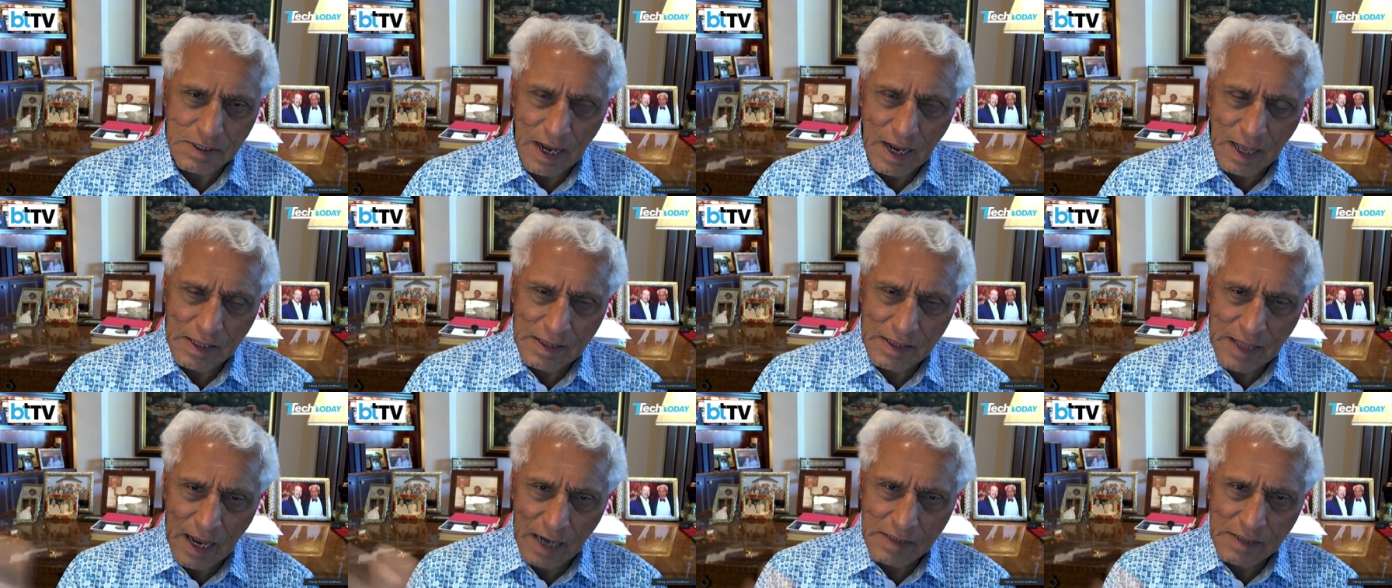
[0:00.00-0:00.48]

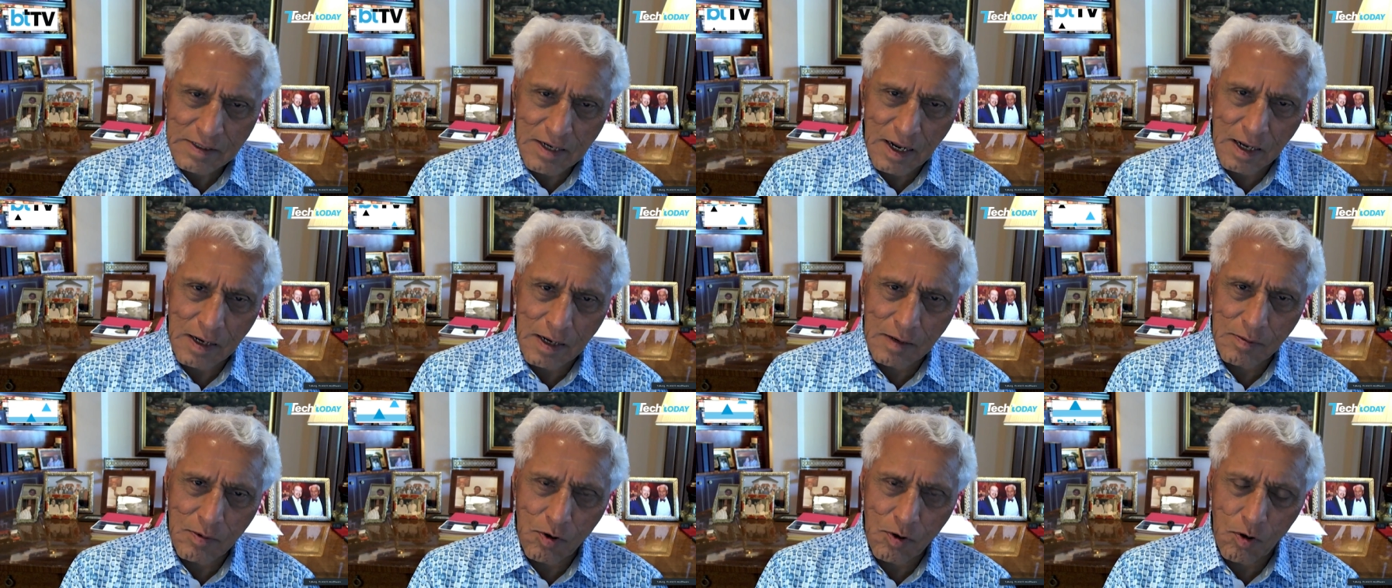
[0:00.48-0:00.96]
At that
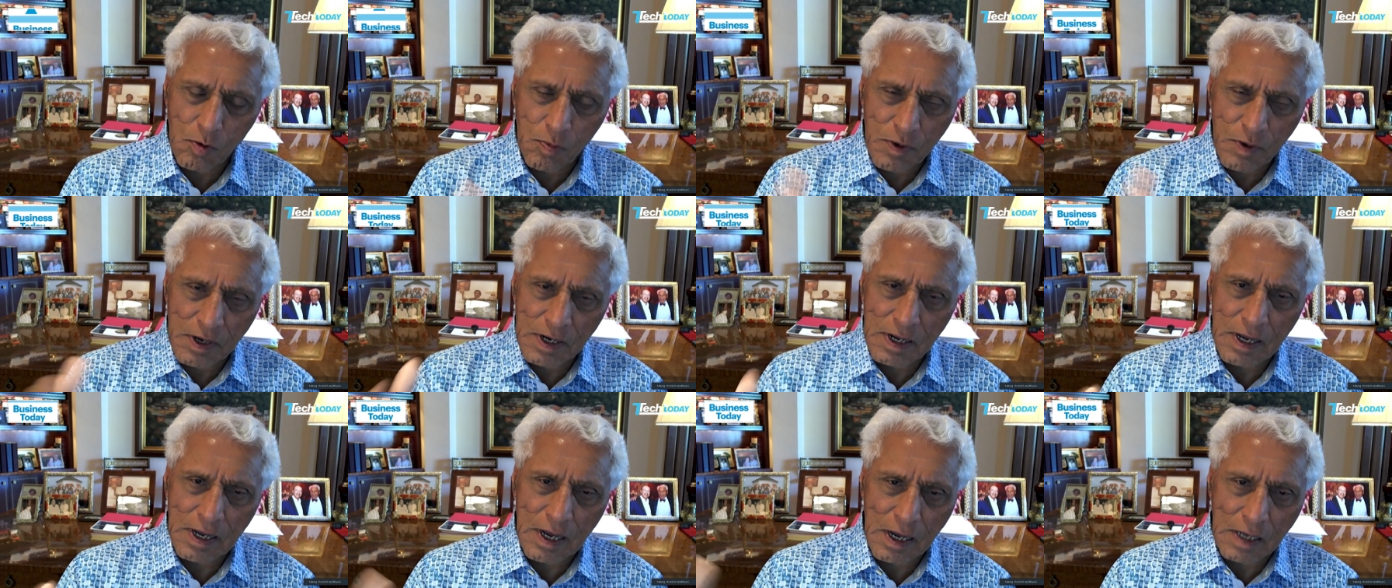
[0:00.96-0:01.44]
time,
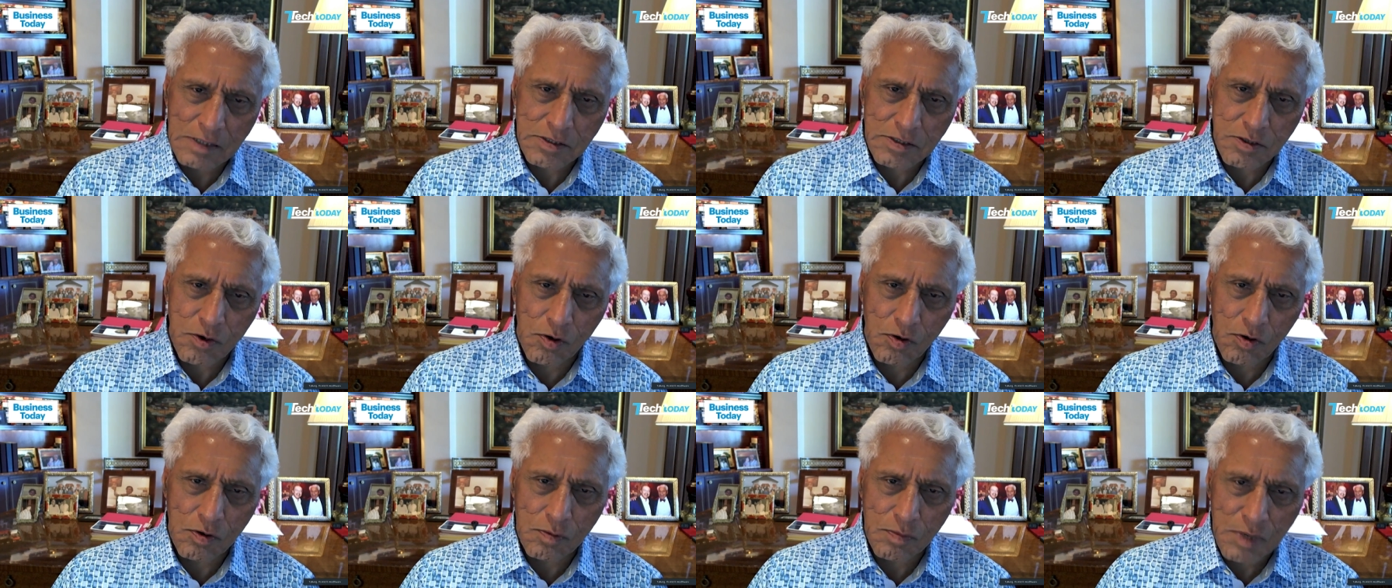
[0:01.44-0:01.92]
OpenAI's
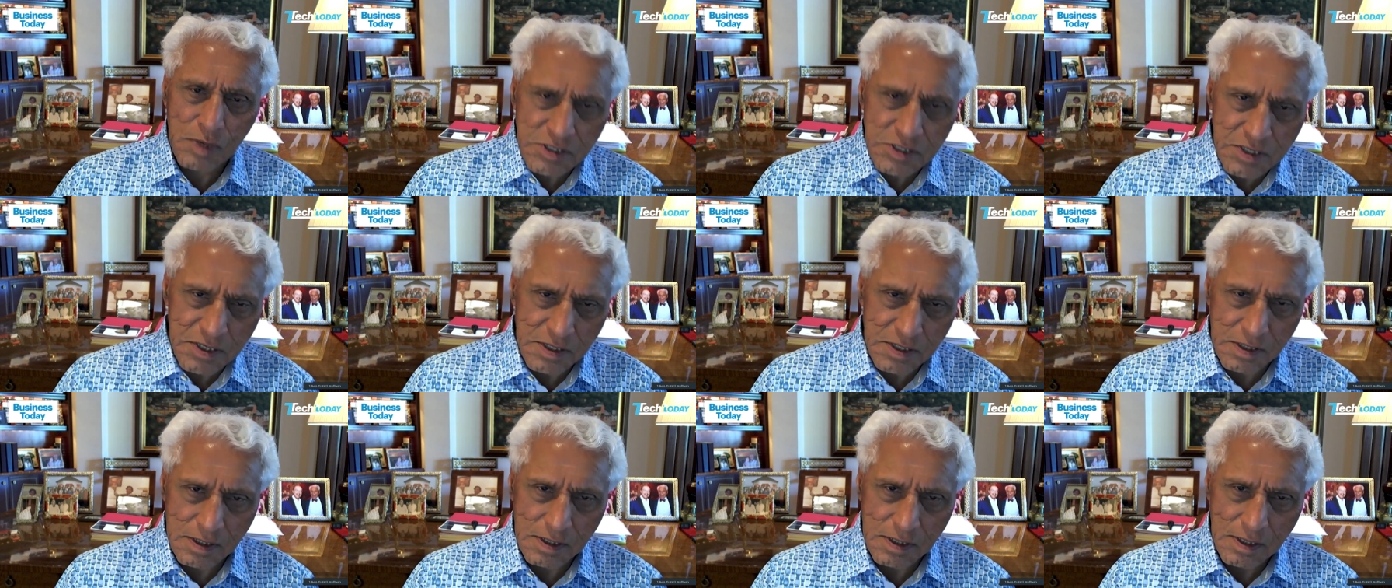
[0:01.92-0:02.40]
own
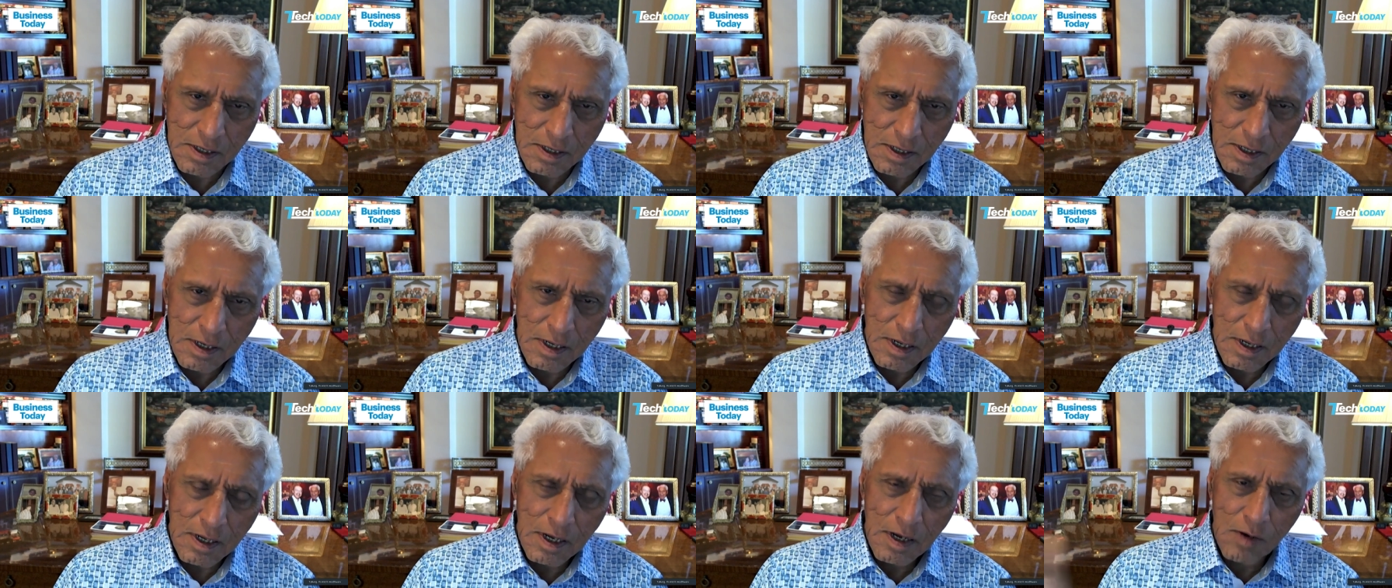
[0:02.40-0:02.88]
mission
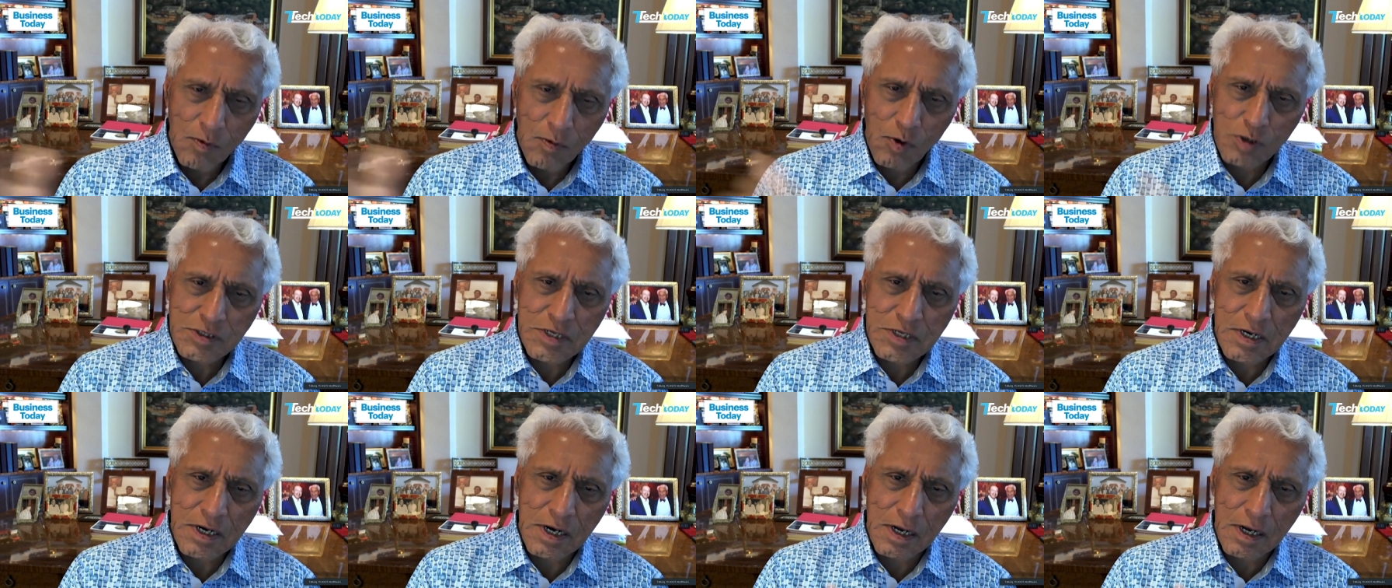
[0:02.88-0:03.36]
was
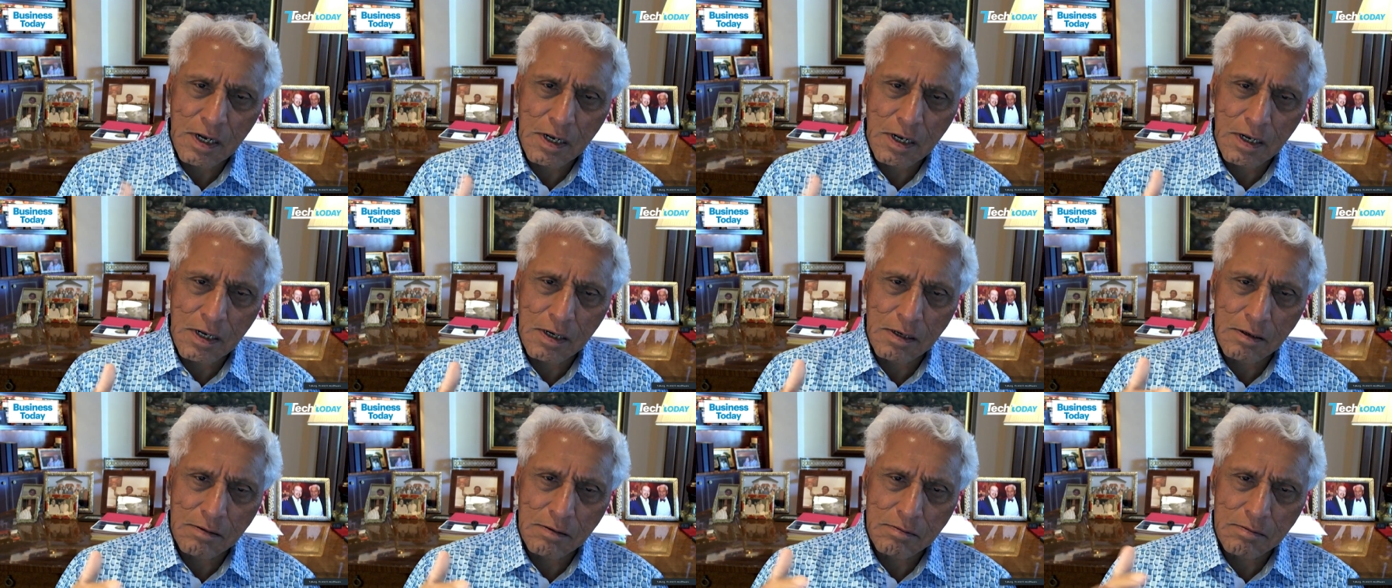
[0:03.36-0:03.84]
a
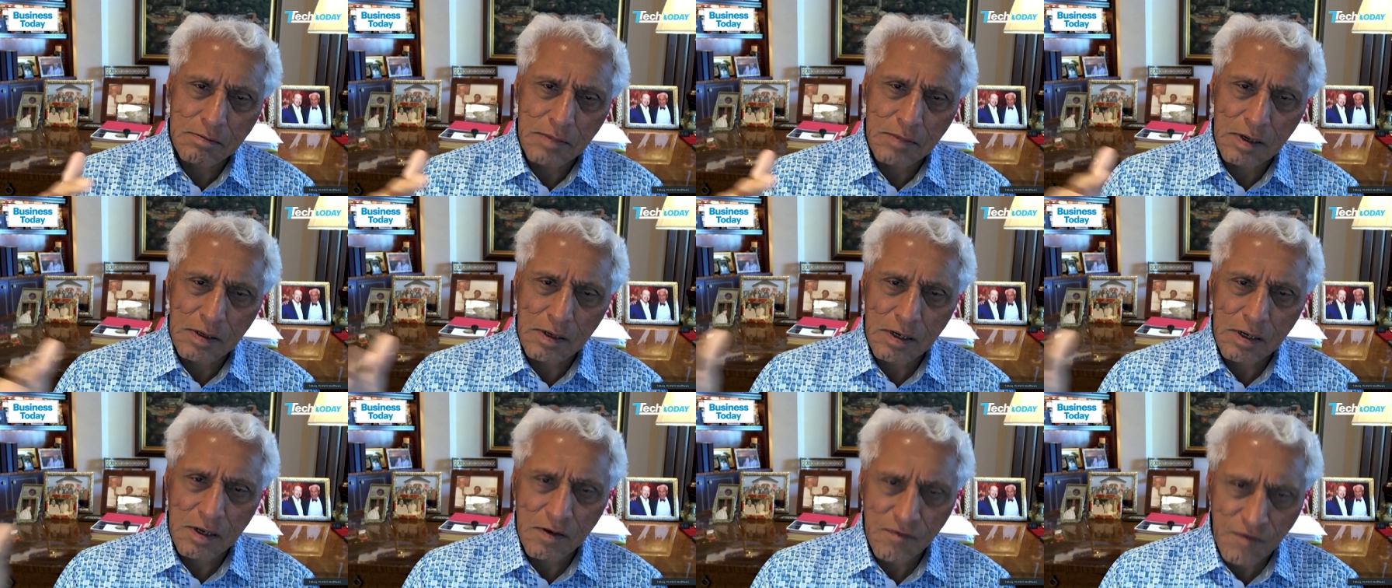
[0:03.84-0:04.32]
little
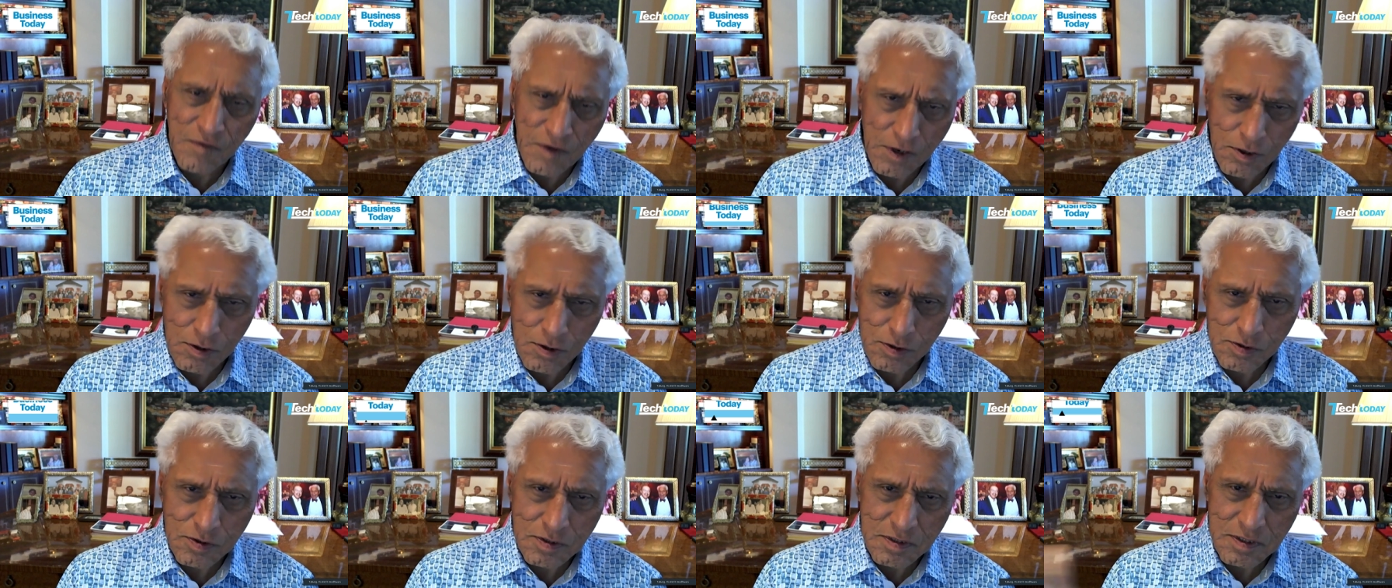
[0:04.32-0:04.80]

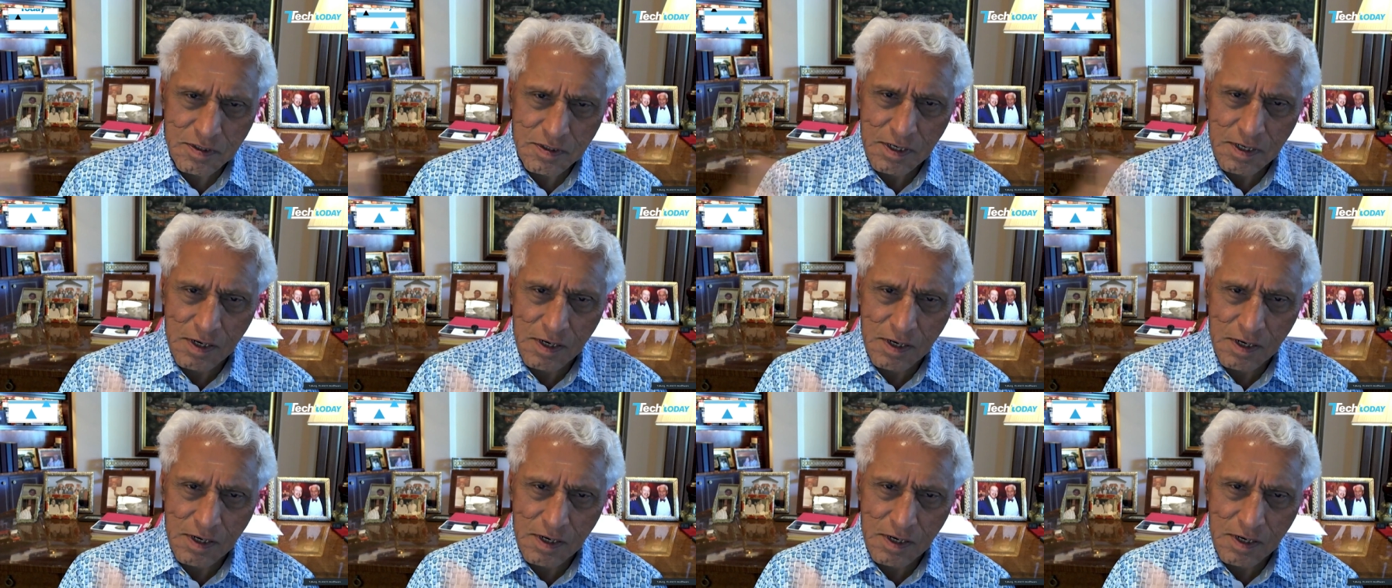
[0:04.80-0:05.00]
confused.